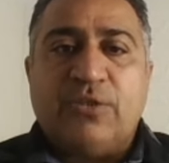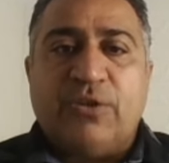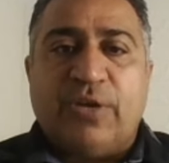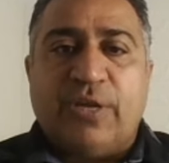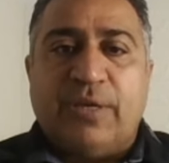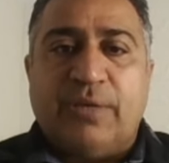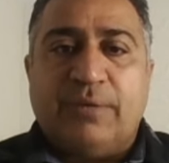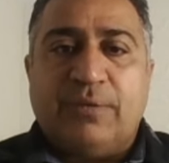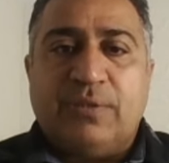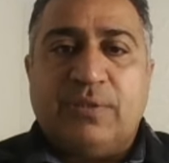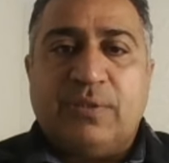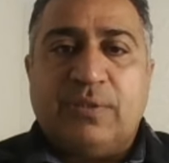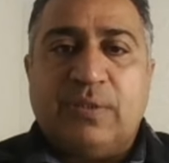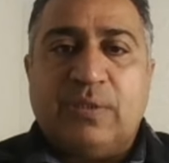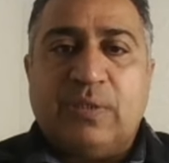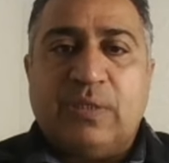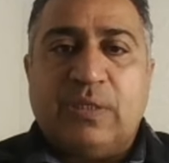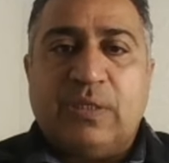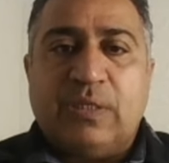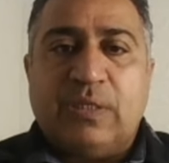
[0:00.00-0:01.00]
Sorry.
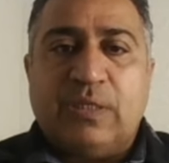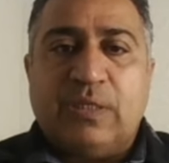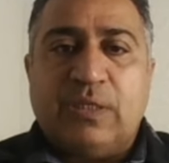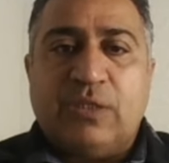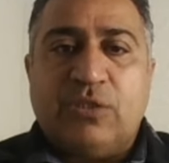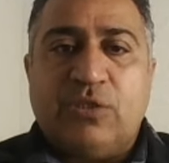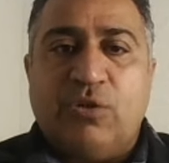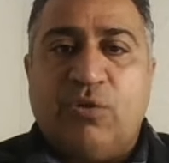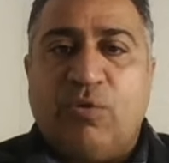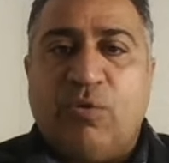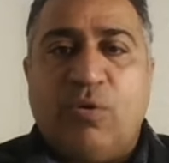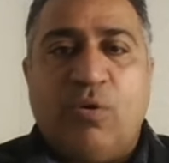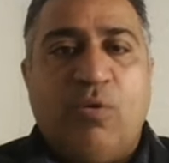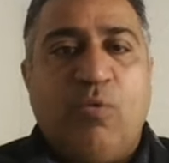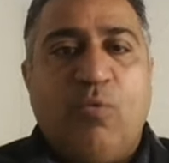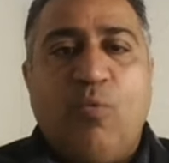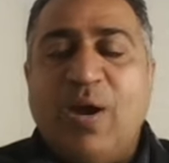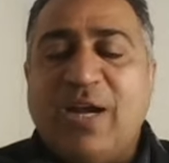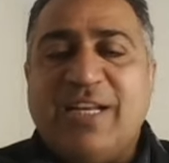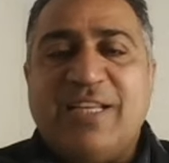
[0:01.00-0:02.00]

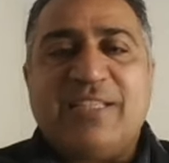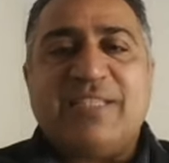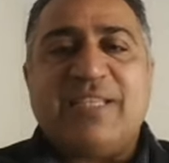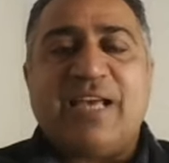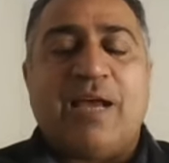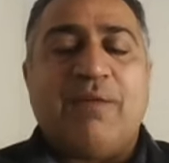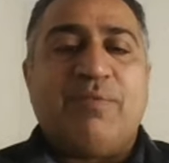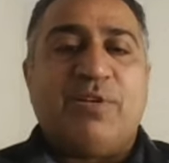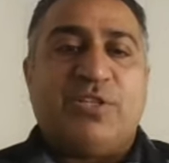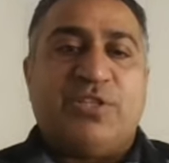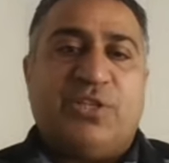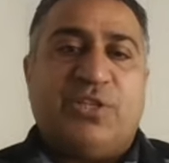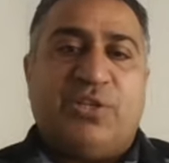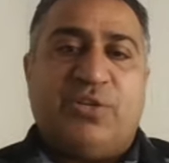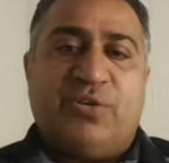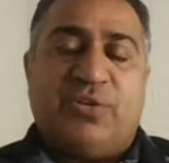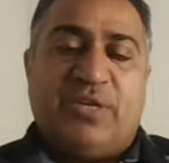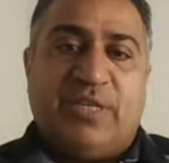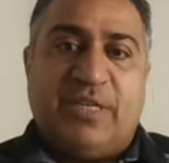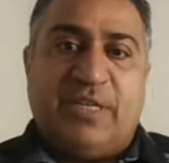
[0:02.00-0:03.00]
So, what is
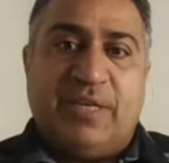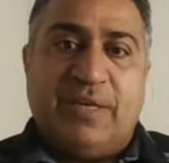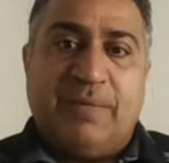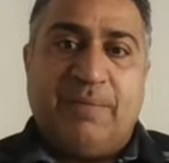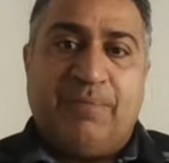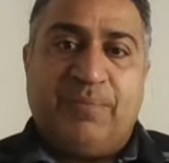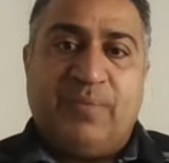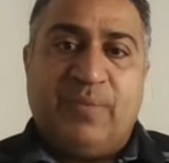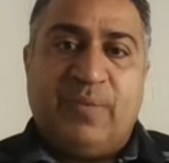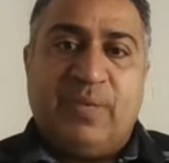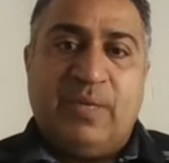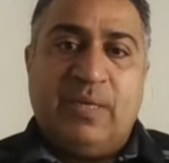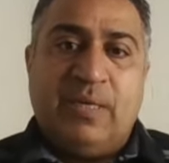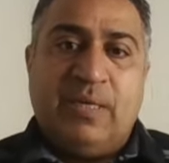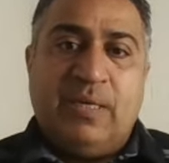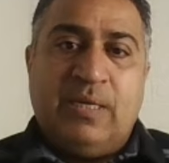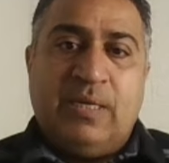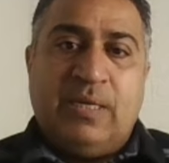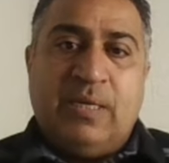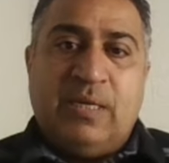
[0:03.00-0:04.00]
cybersecurity?
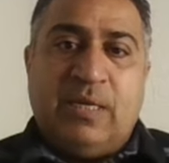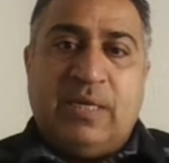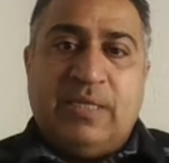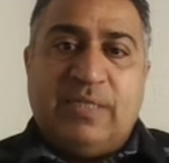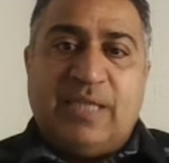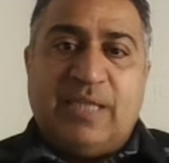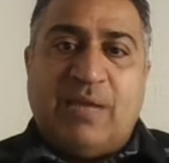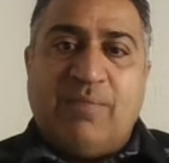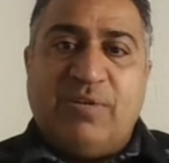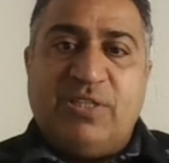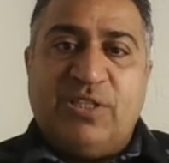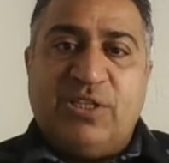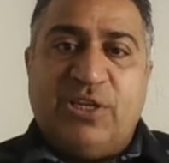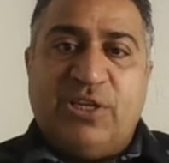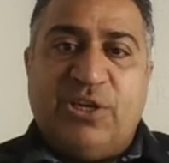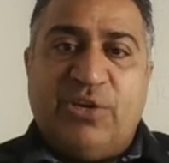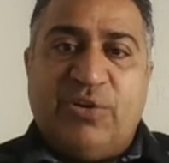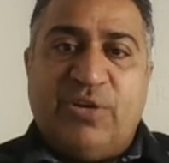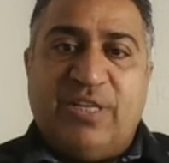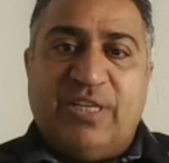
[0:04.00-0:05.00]

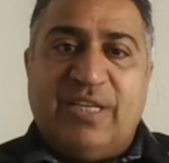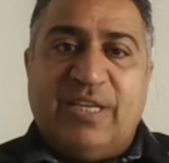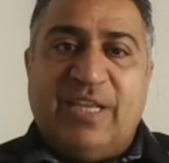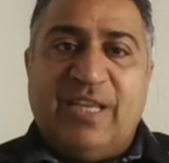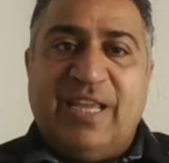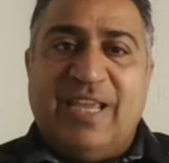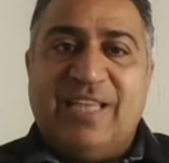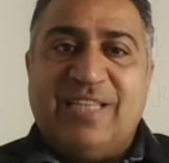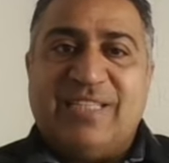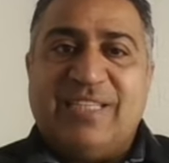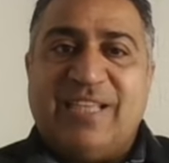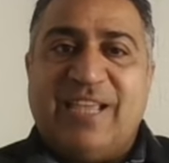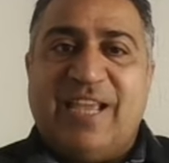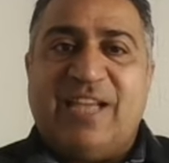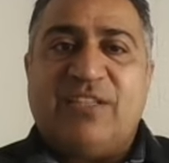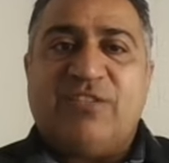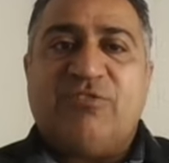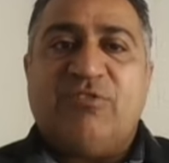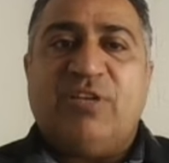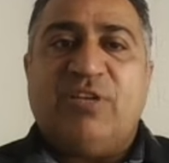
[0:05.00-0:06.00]
Cybersecurity is
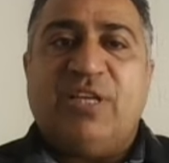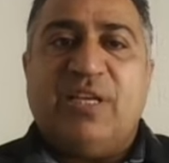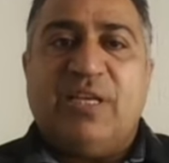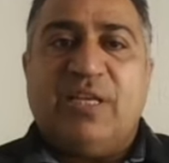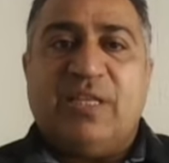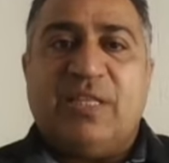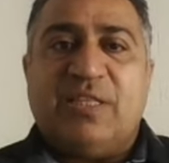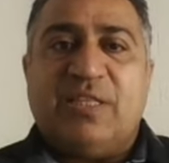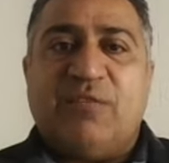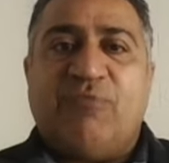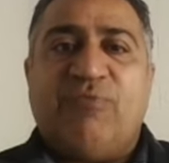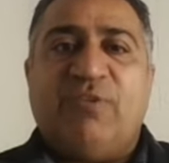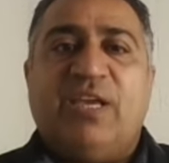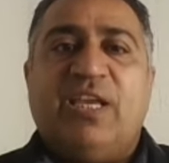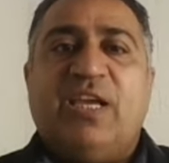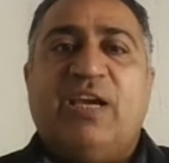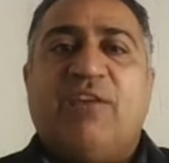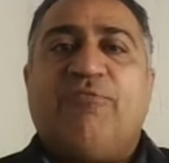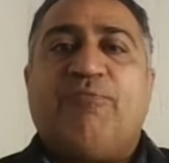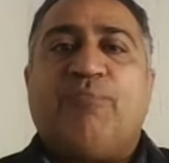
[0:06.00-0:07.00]
actually the
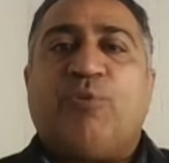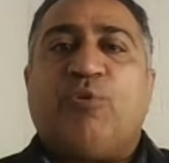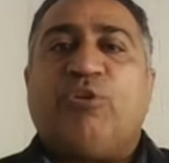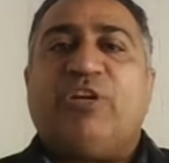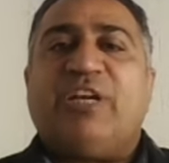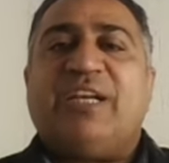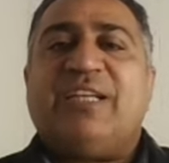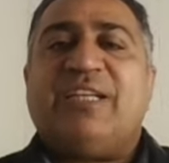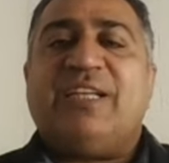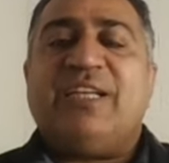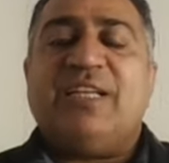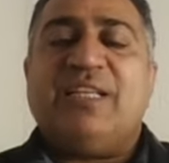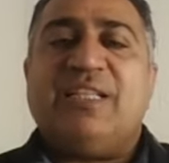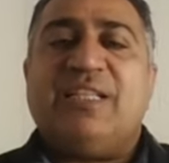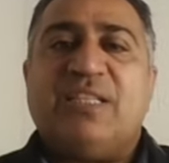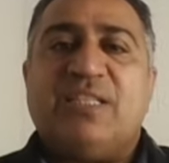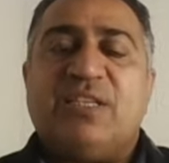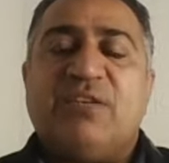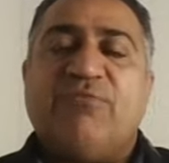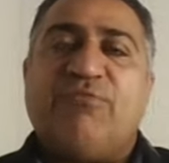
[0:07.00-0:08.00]
way of
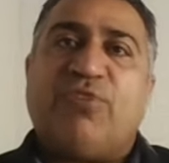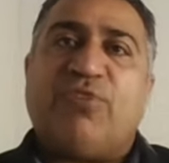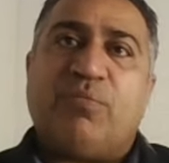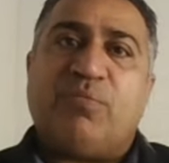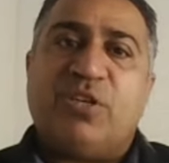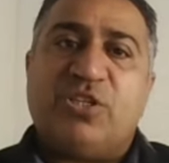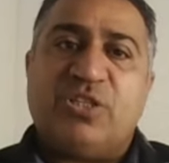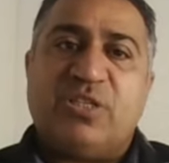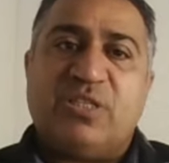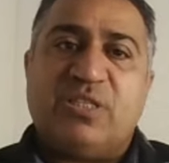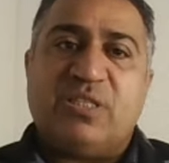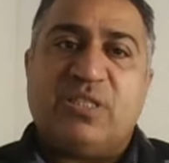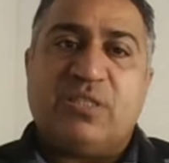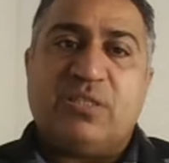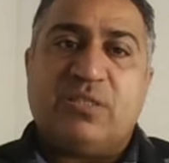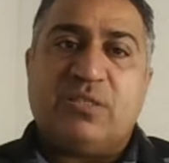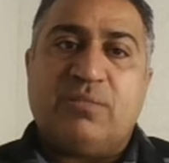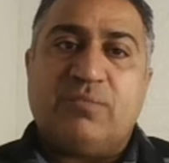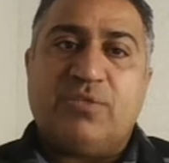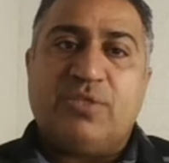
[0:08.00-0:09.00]
protecting these information
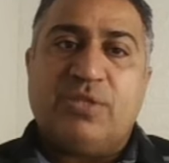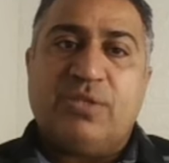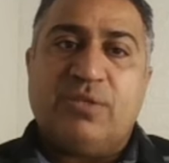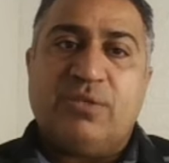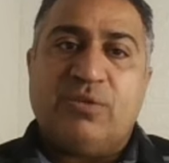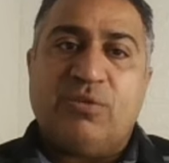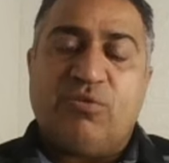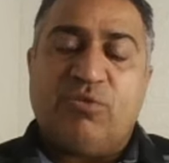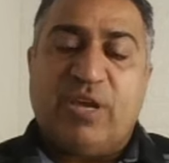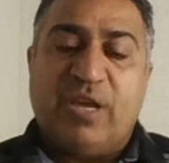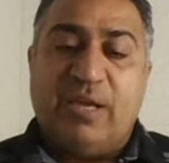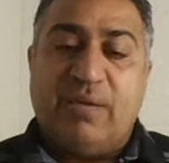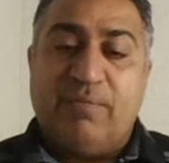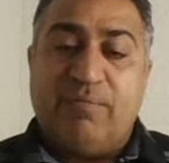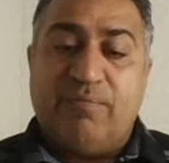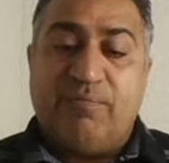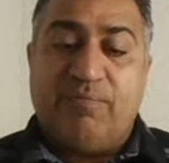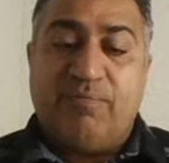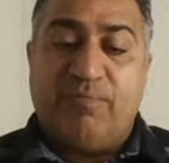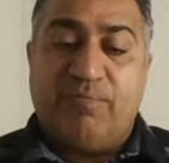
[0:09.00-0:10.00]
systems. Okay,
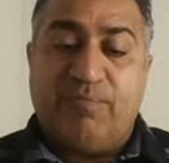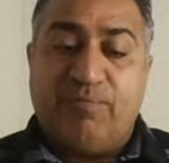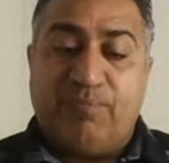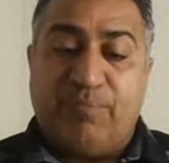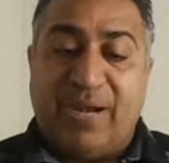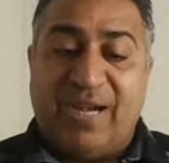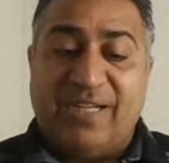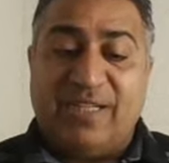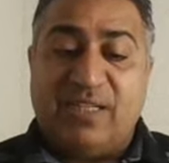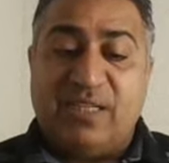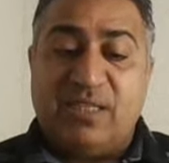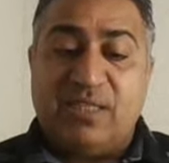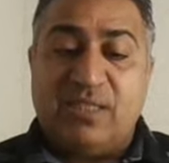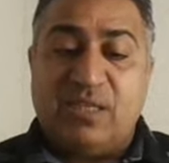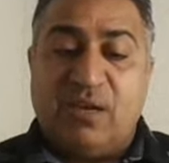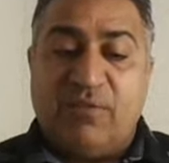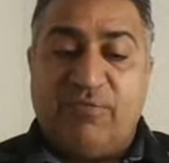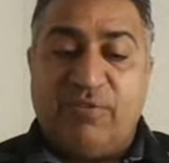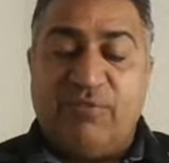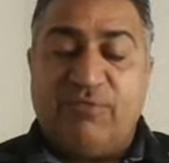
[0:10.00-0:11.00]
practice
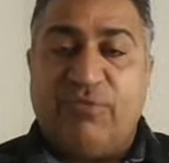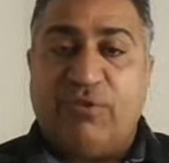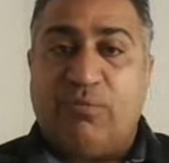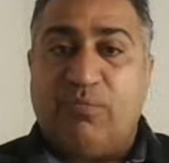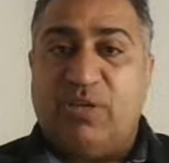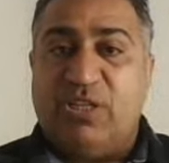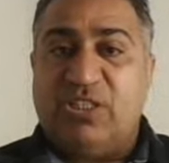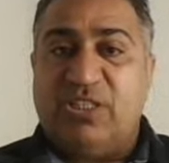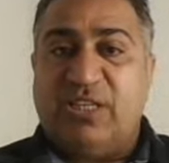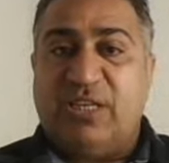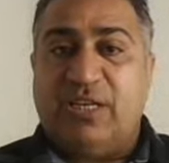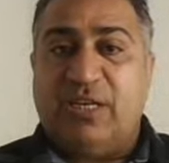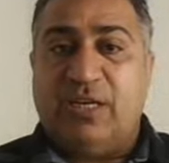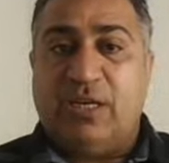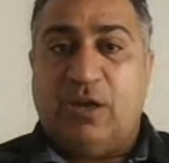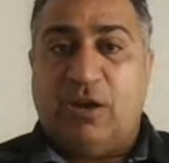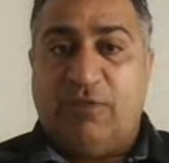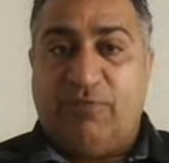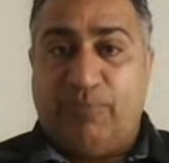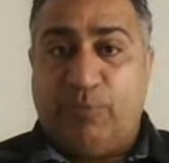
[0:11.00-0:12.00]
of
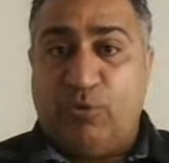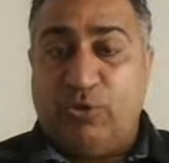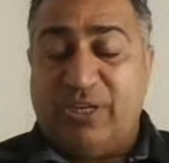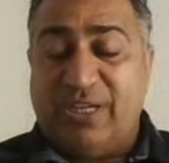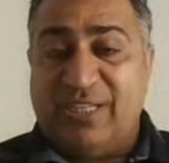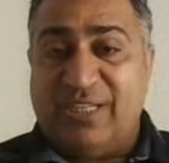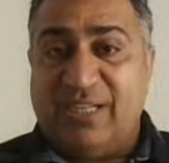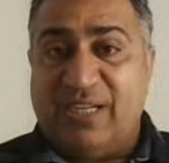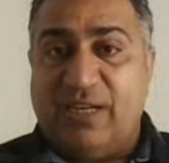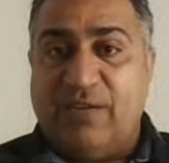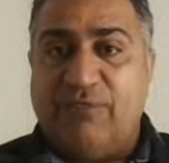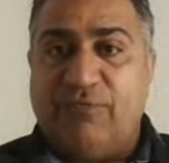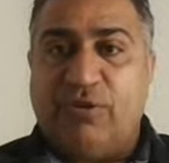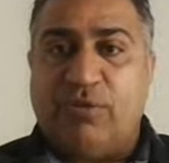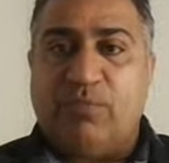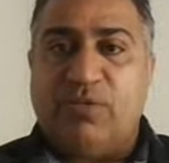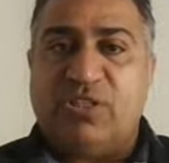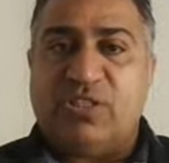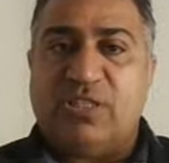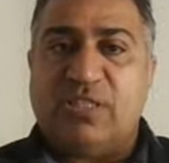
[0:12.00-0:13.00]
protecting
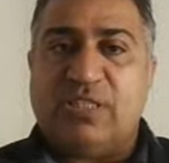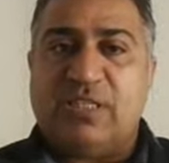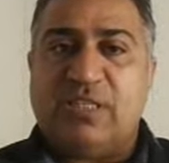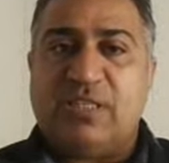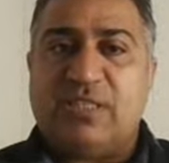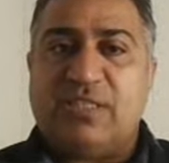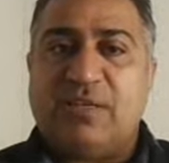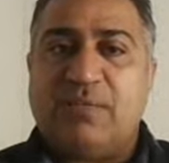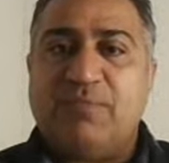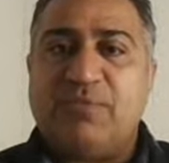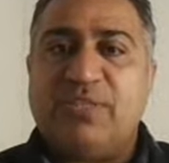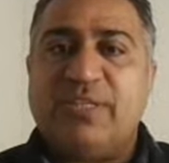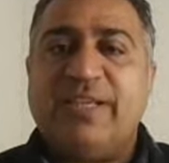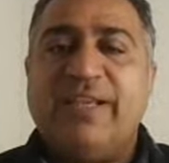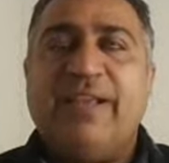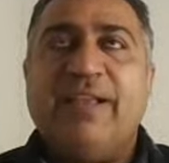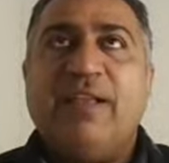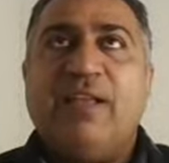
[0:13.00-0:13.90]
information systems